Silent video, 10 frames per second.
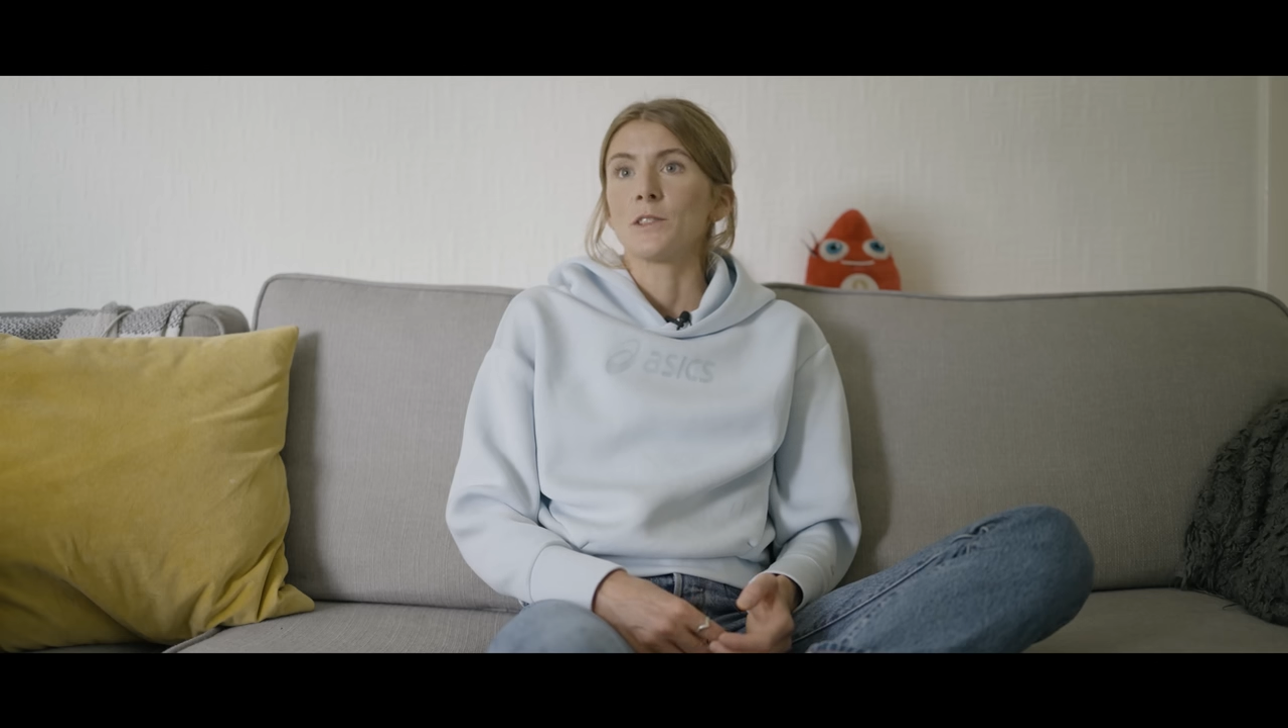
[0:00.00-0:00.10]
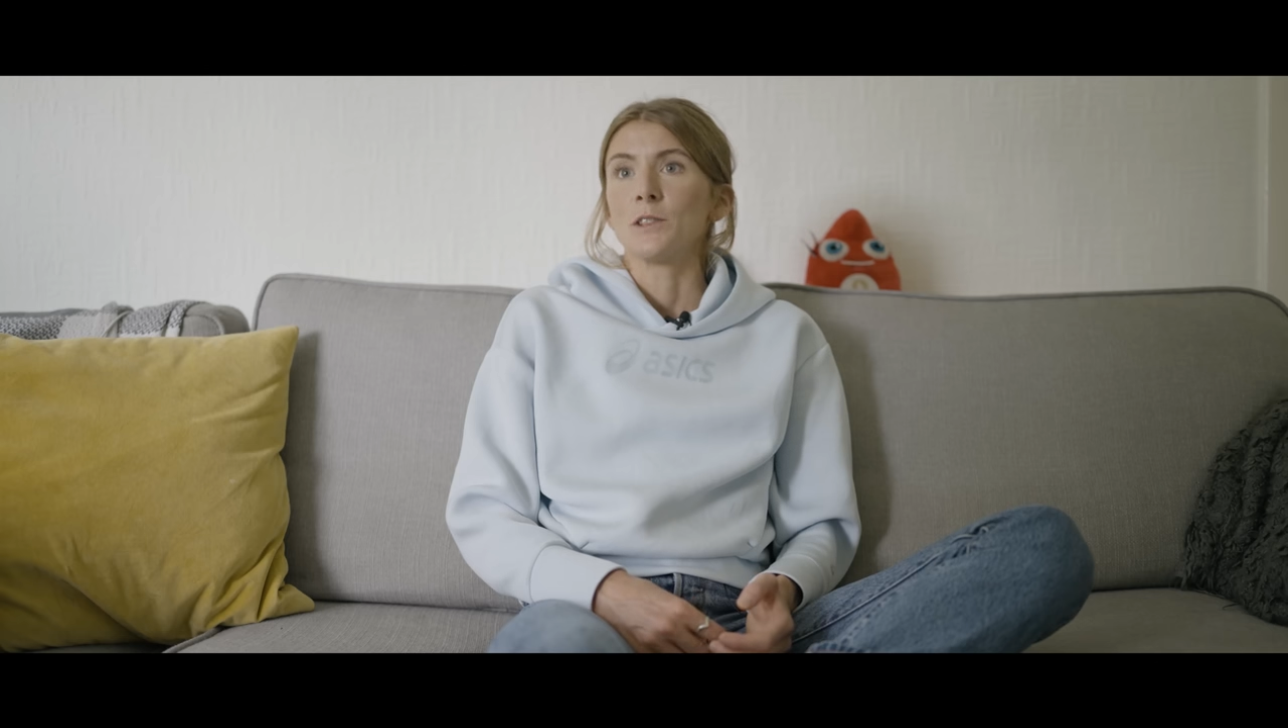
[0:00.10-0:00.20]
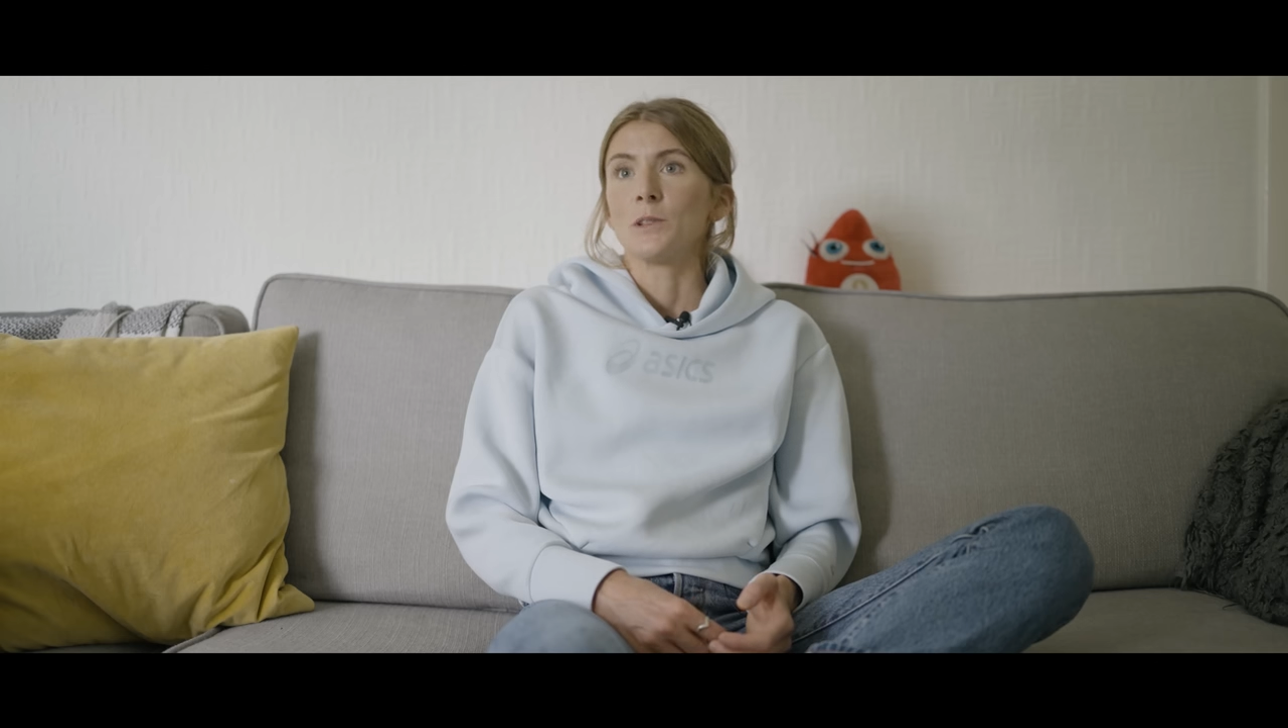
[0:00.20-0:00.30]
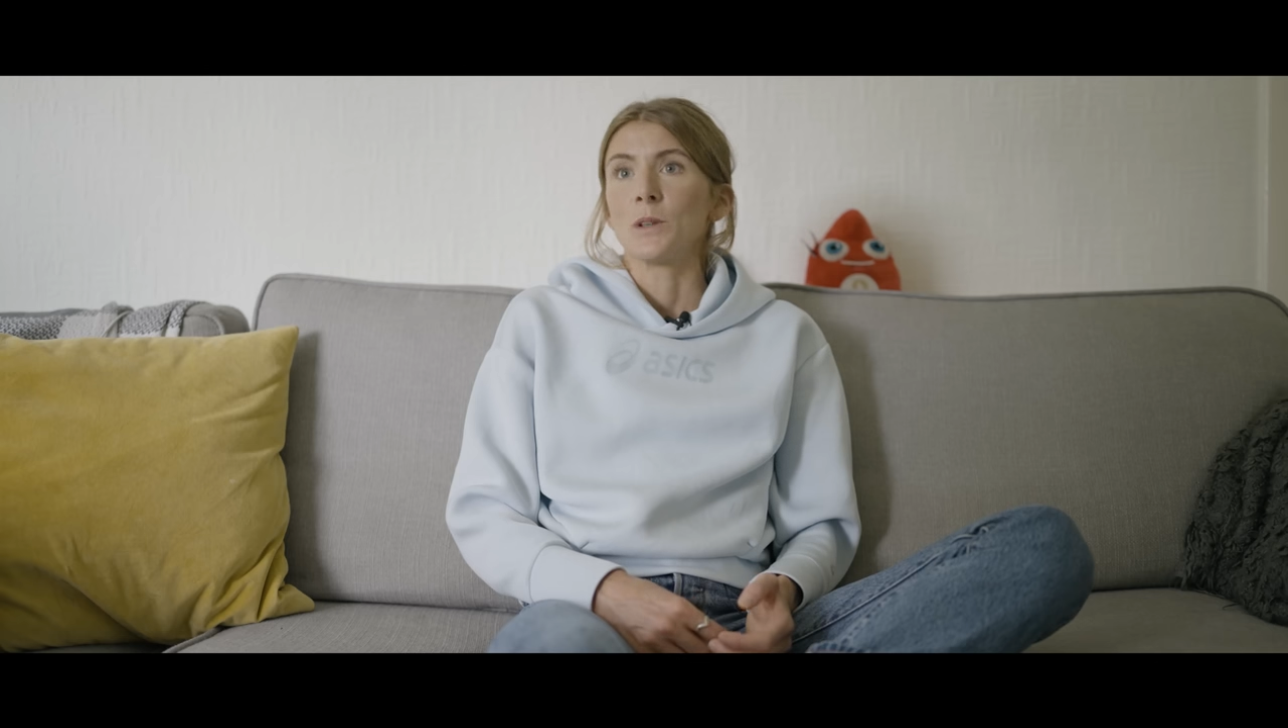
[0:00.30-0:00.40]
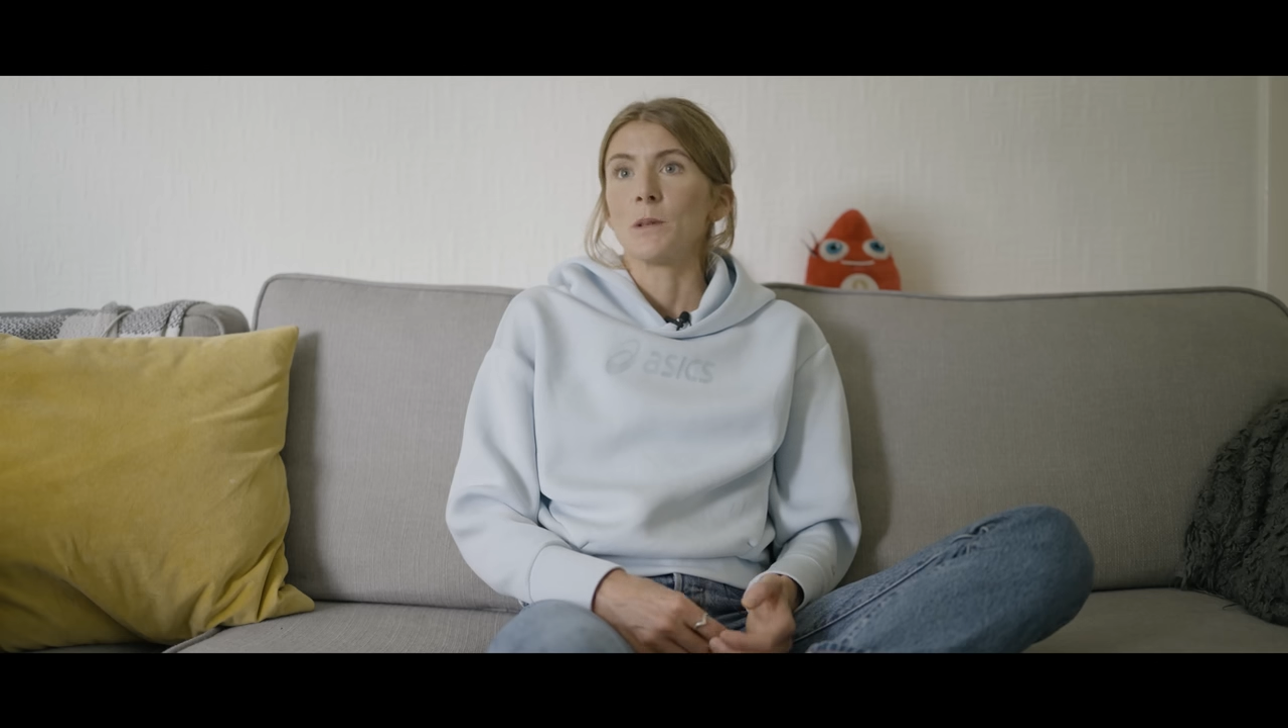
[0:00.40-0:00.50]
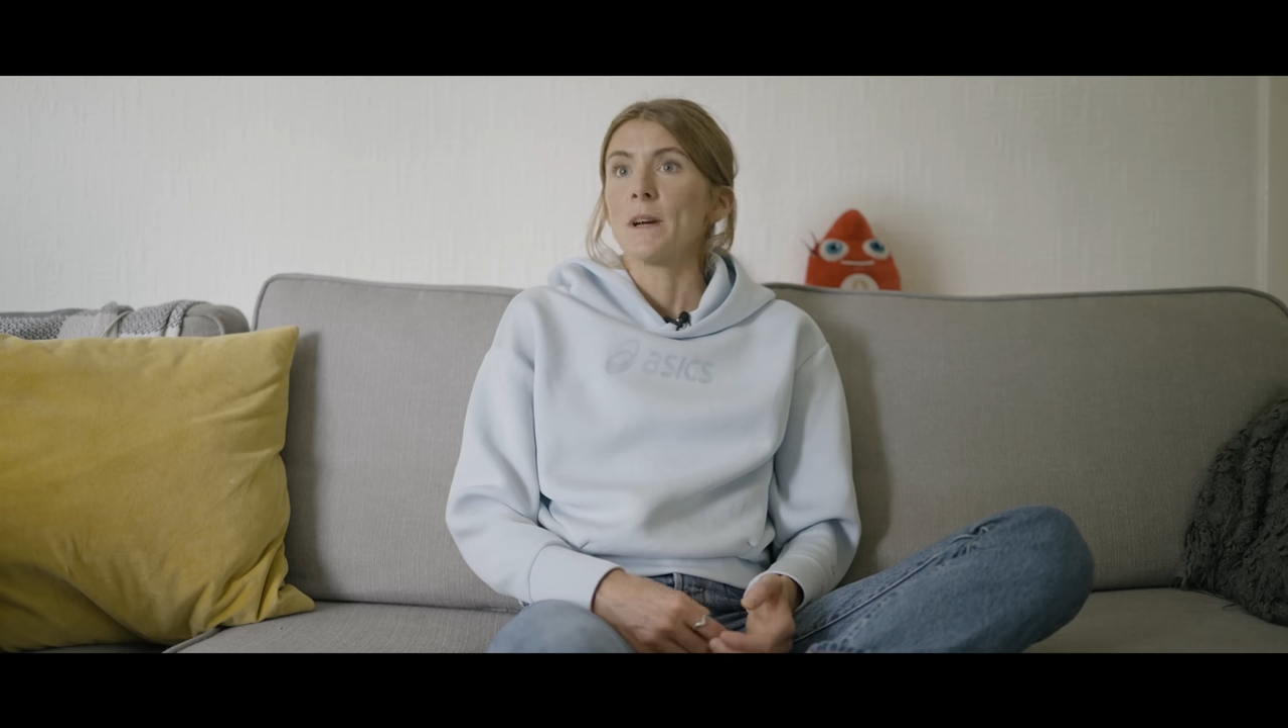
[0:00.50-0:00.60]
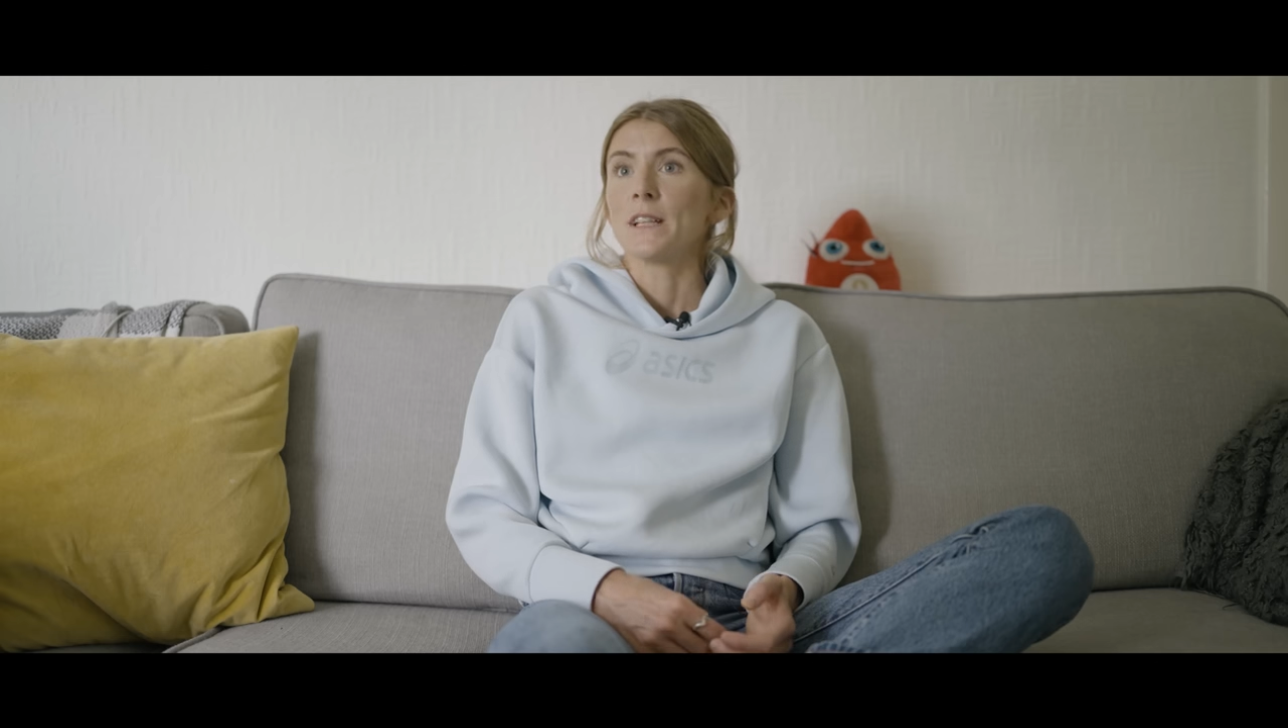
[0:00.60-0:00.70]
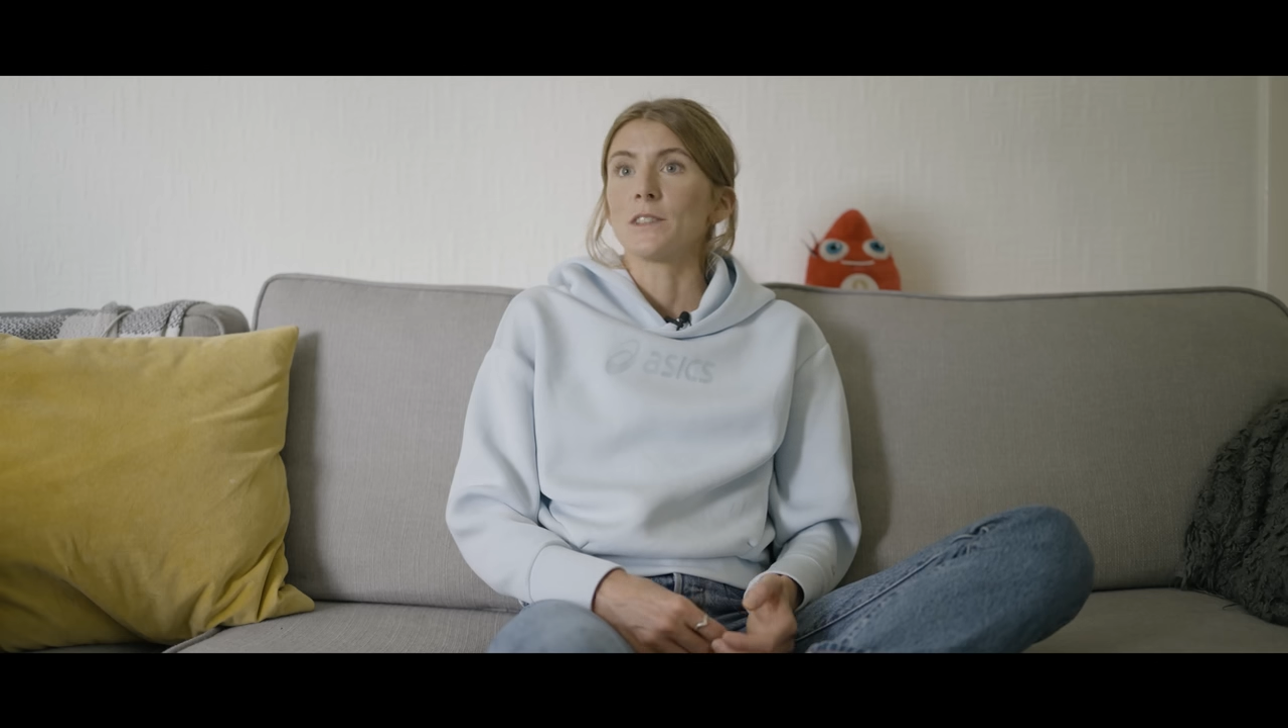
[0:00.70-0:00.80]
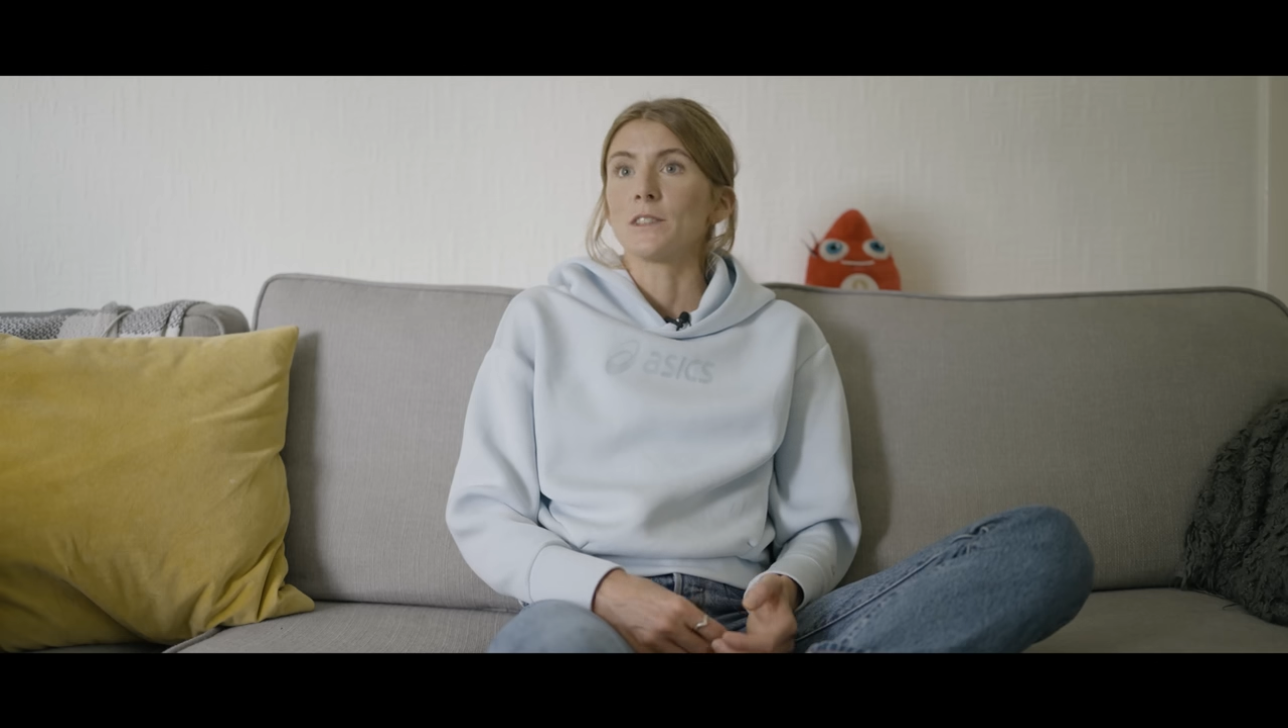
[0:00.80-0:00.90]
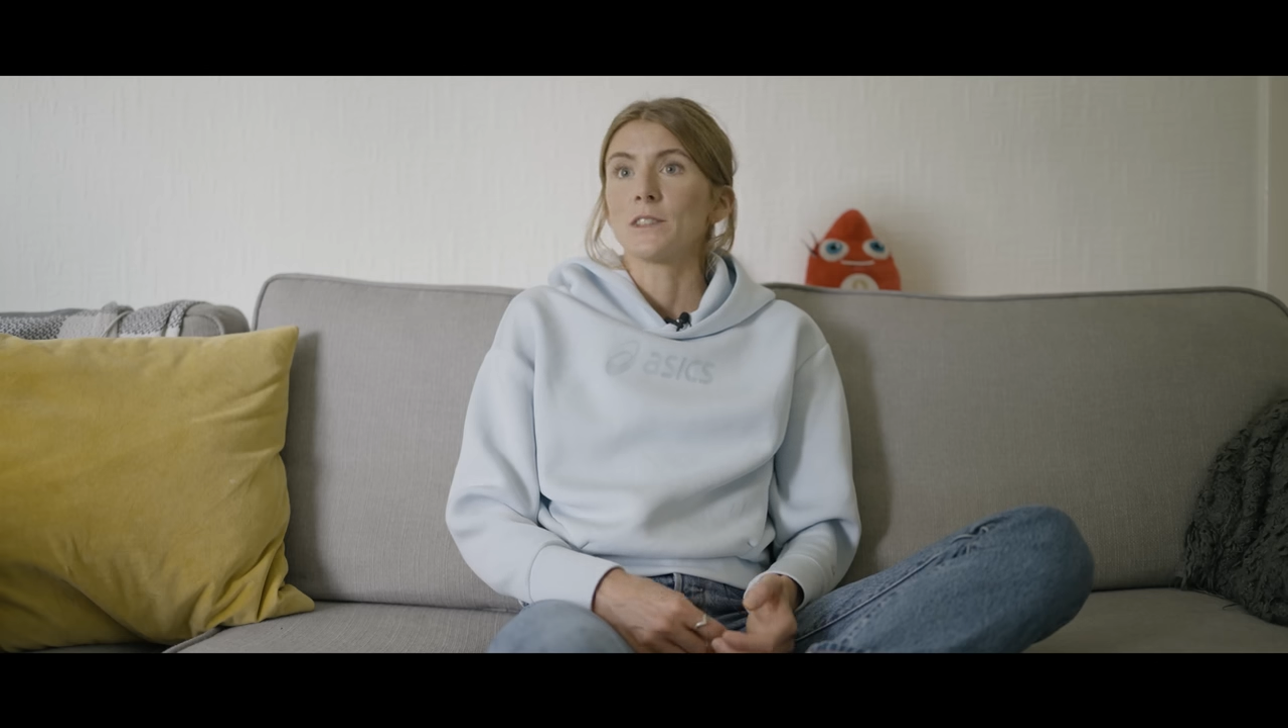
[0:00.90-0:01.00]
to win a
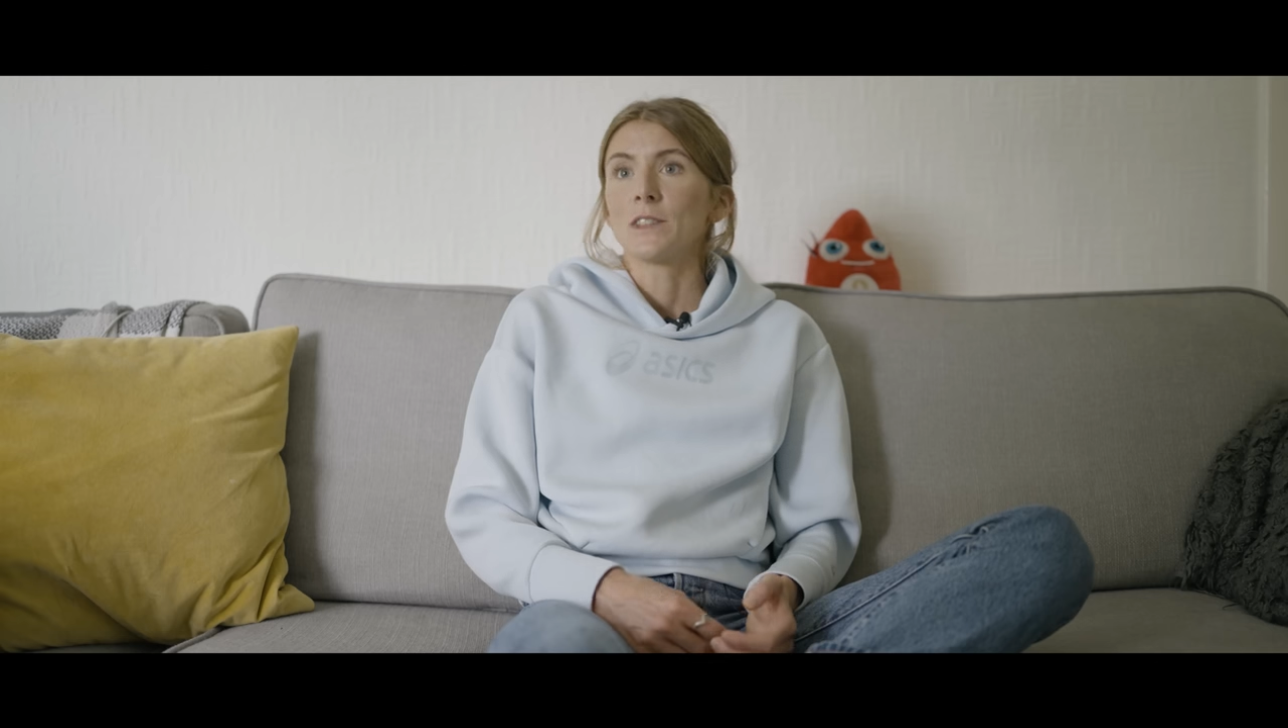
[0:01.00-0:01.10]
medal.